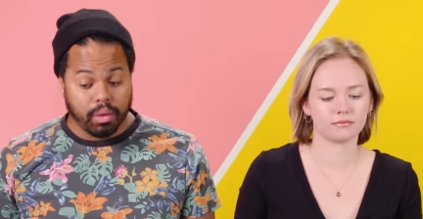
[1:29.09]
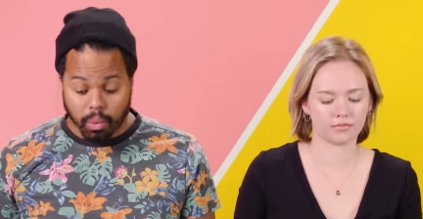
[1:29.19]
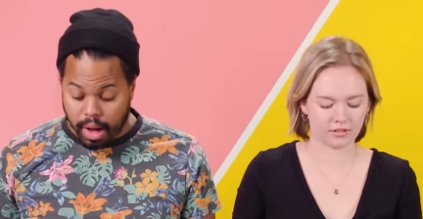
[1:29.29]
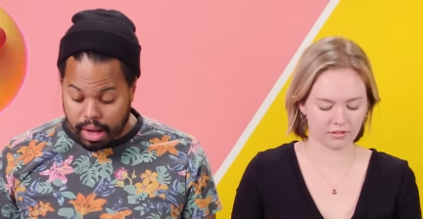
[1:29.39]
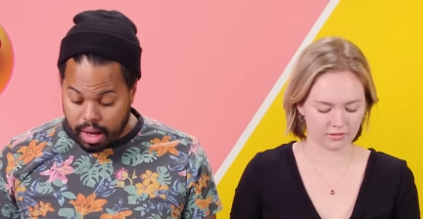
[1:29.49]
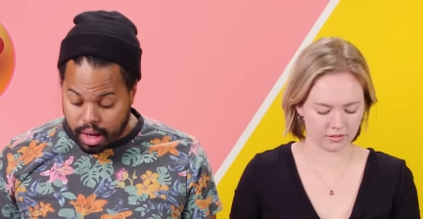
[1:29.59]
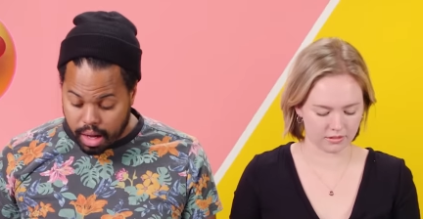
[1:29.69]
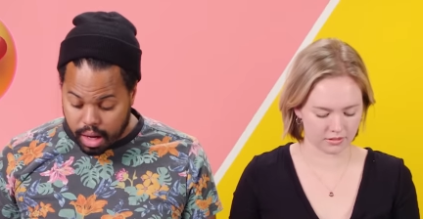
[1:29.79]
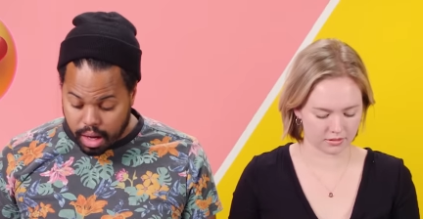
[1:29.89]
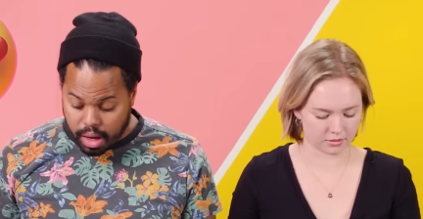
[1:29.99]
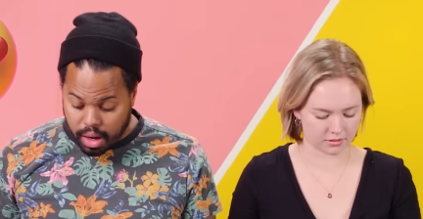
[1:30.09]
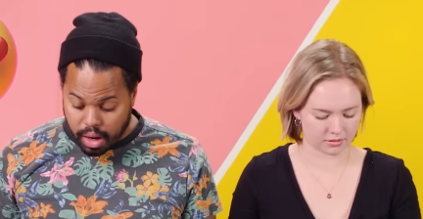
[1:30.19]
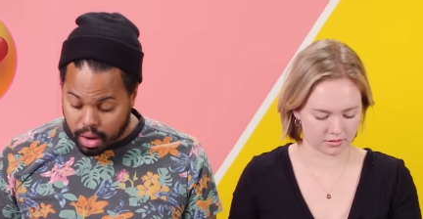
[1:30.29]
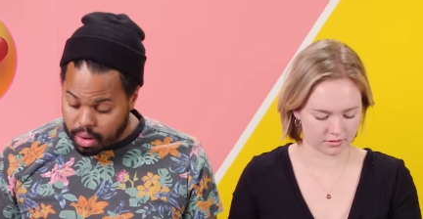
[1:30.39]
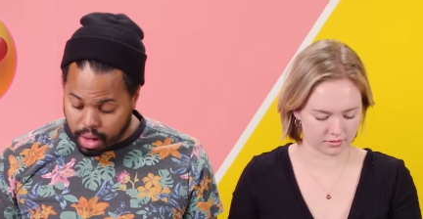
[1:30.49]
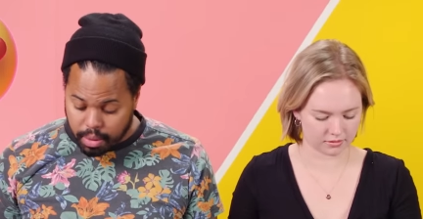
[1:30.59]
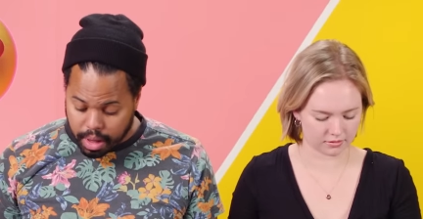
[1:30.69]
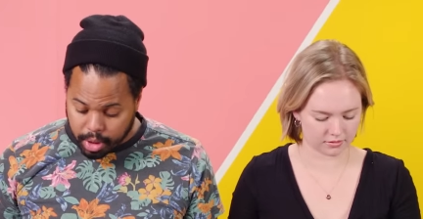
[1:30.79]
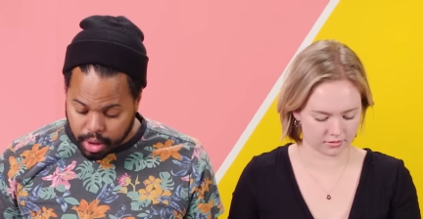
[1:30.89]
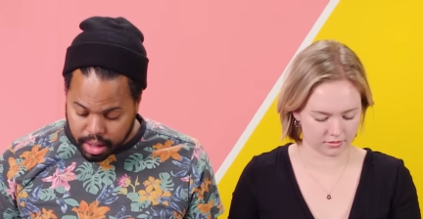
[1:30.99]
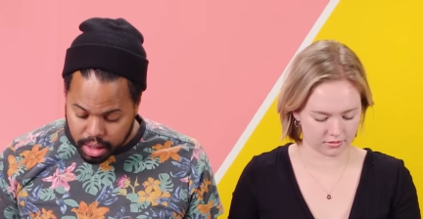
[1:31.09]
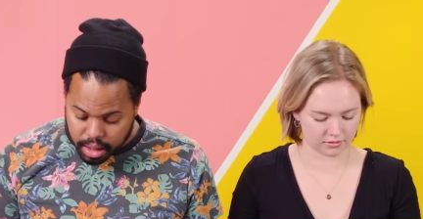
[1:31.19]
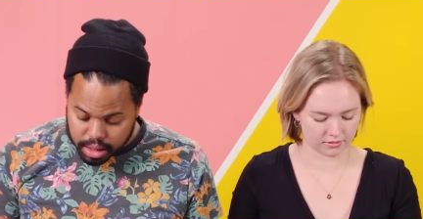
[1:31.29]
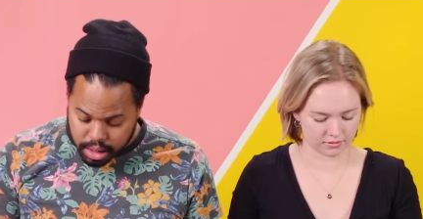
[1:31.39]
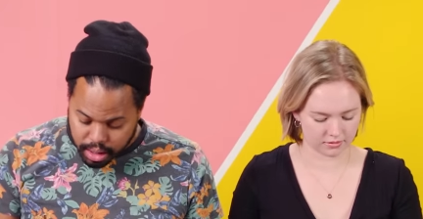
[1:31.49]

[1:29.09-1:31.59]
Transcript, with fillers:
Speaker 1: Wow. Okay, well, I'm gonna crack into this.